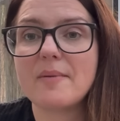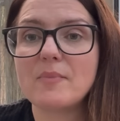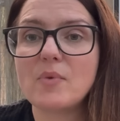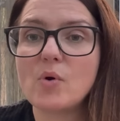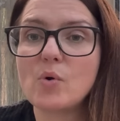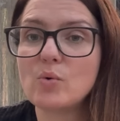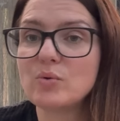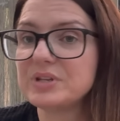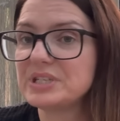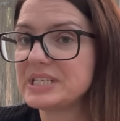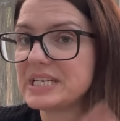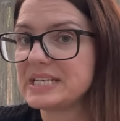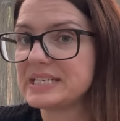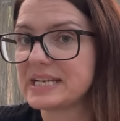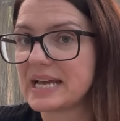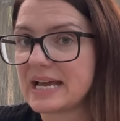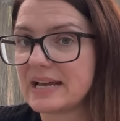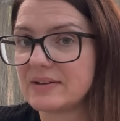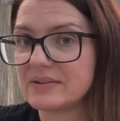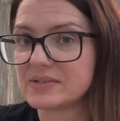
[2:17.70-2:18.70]
All the
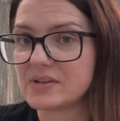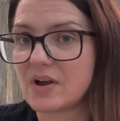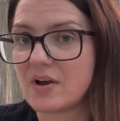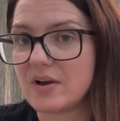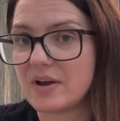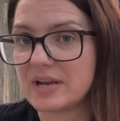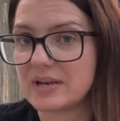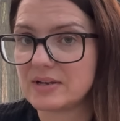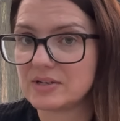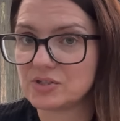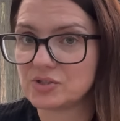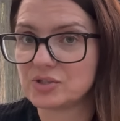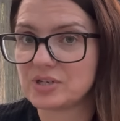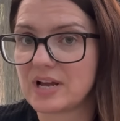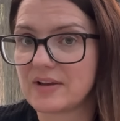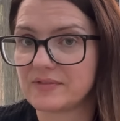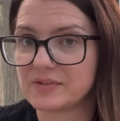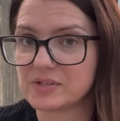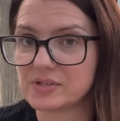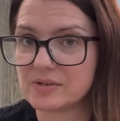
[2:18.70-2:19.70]
details, I should
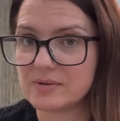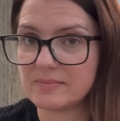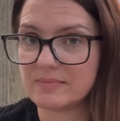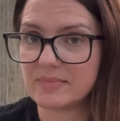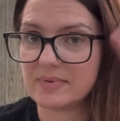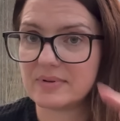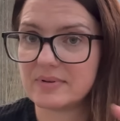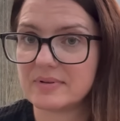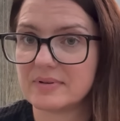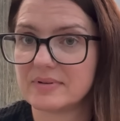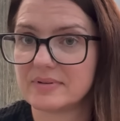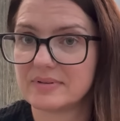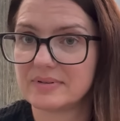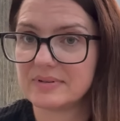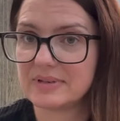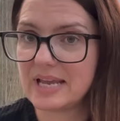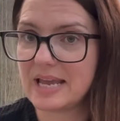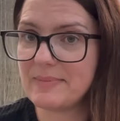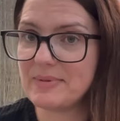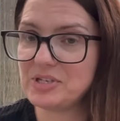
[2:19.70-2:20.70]
have some
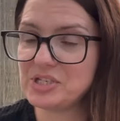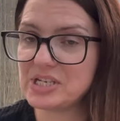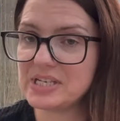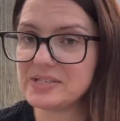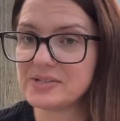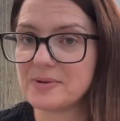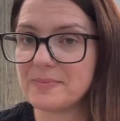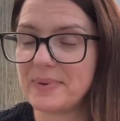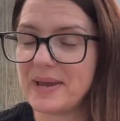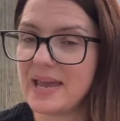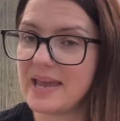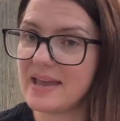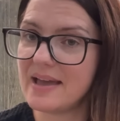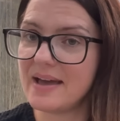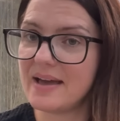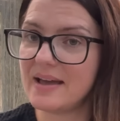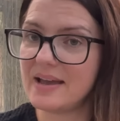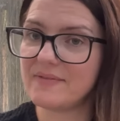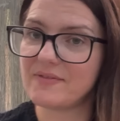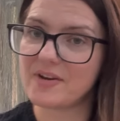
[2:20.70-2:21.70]
images up
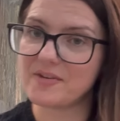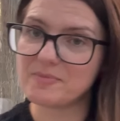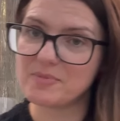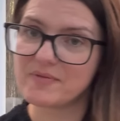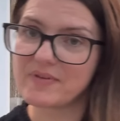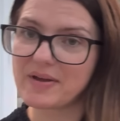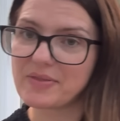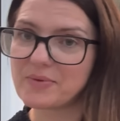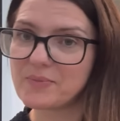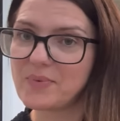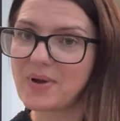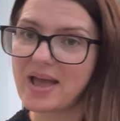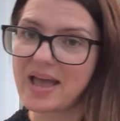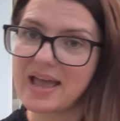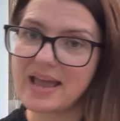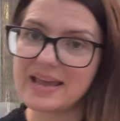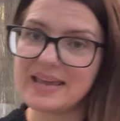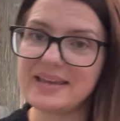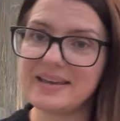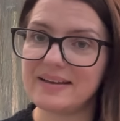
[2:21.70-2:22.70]
here if I move out the
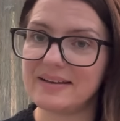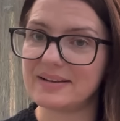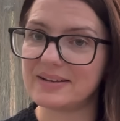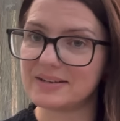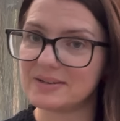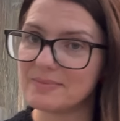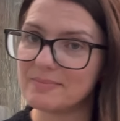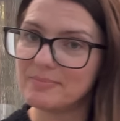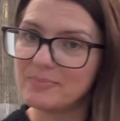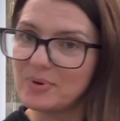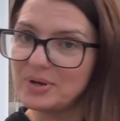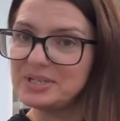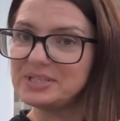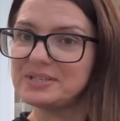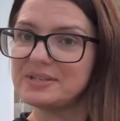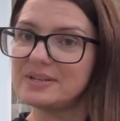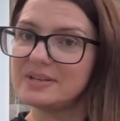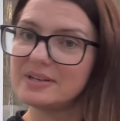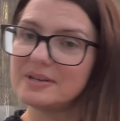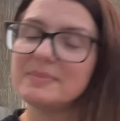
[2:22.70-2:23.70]
way, point
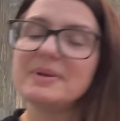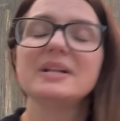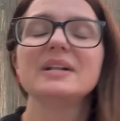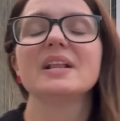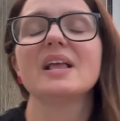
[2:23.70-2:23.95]
to them.